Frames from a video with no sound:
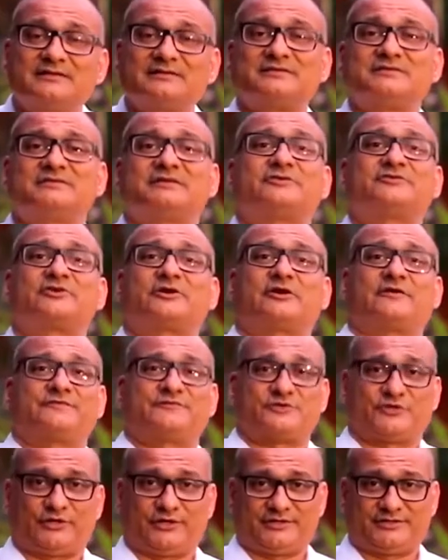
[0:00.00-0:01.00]
this is the drug
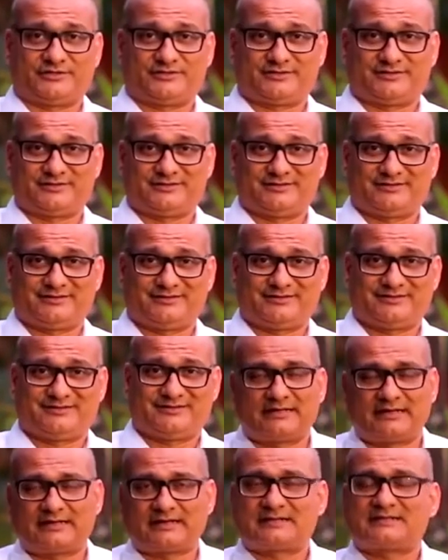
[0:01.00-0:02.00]
of choice.
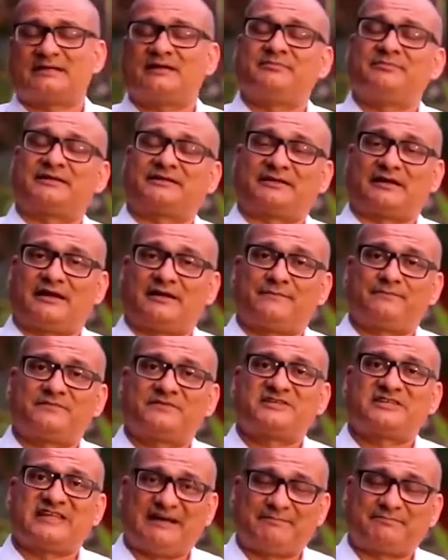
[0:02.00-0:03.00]
Charaka Samhita
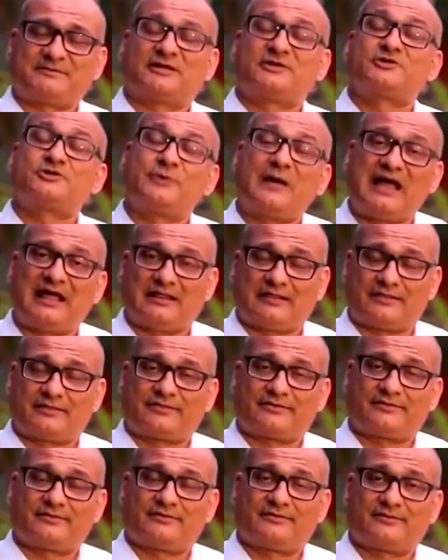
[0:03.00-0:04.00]
chapter
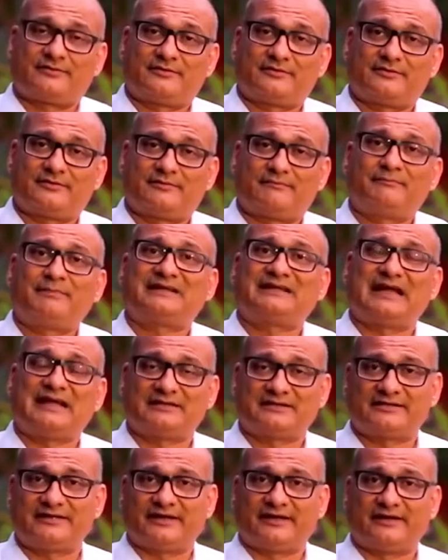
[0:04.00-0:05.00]
12,
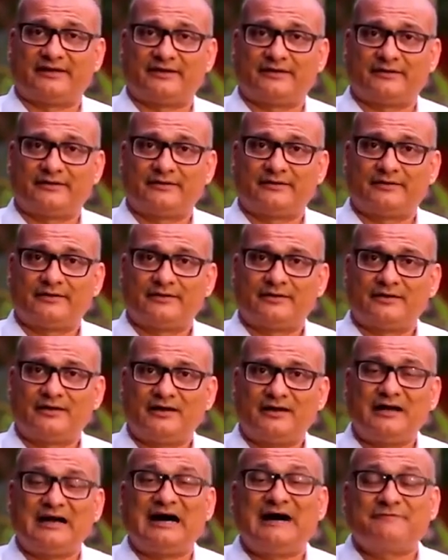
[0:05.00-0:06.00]
Madatyaya.
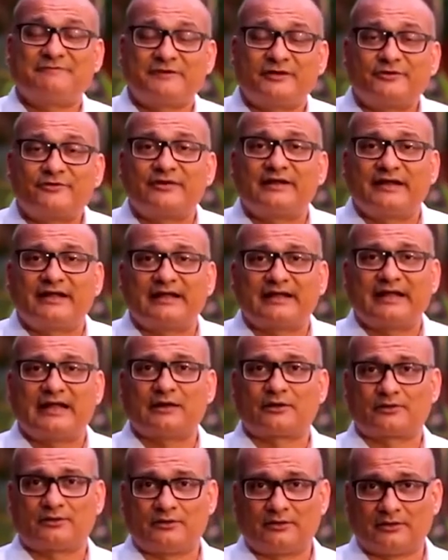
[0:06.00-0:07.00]
After drinking
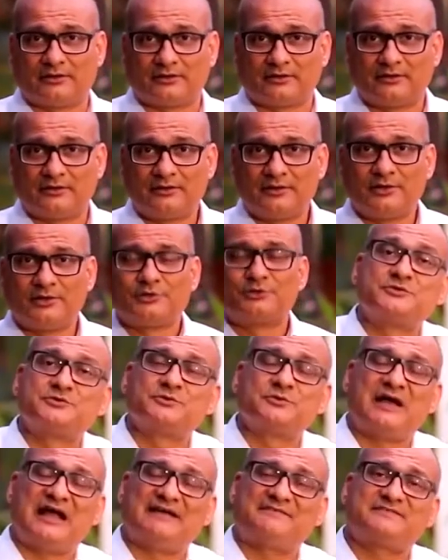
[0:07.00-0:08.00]
alcohol,
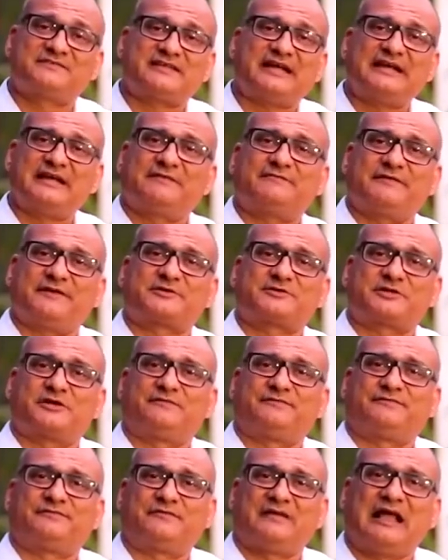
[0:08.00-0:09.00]
those who have side effect
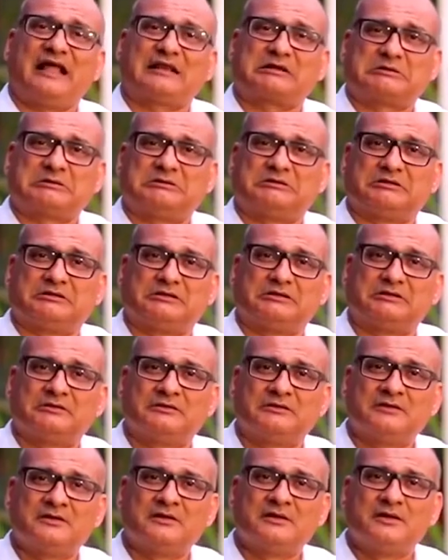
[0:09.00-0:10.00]
of alcohol,
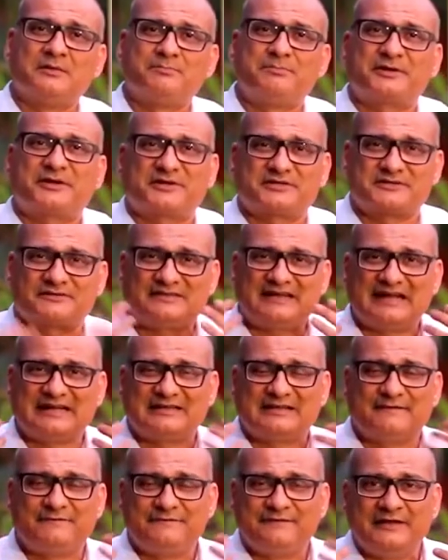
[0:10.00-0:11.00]
because of
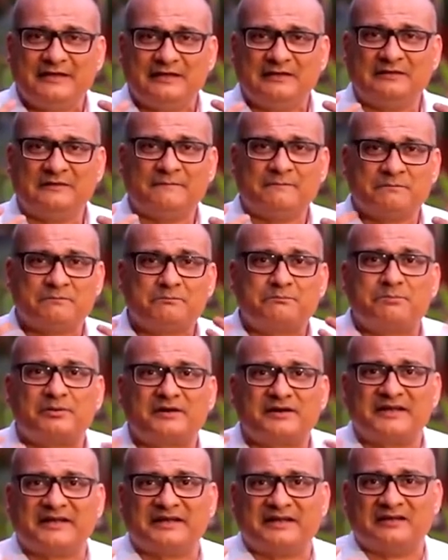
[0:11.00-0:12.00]
that they feel
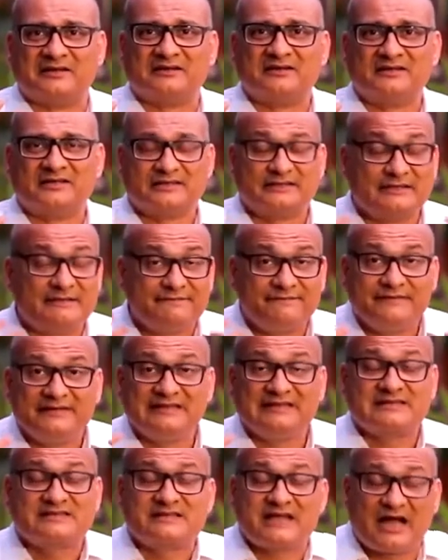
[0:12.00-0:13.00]
burning, they
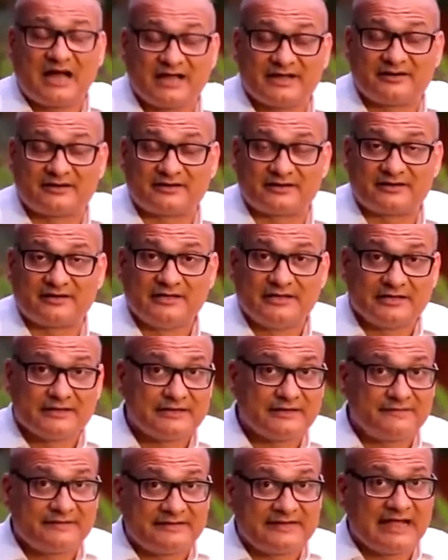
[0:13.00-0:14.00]
feel tired,
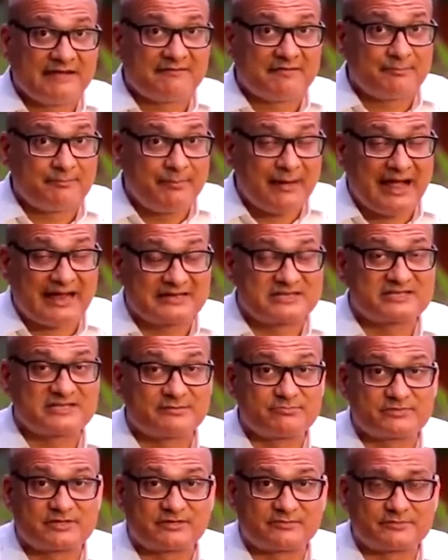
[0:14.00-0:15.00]
they have a bad
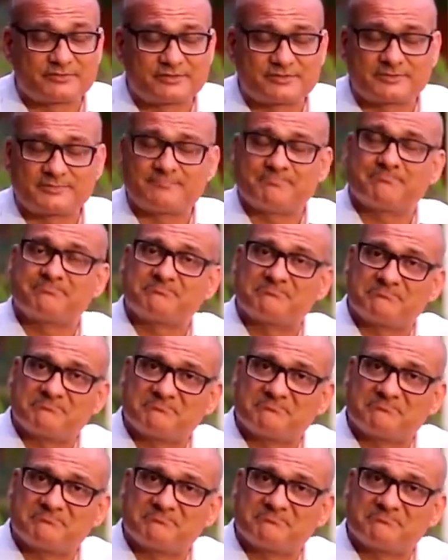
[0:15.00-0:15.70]
symptoms.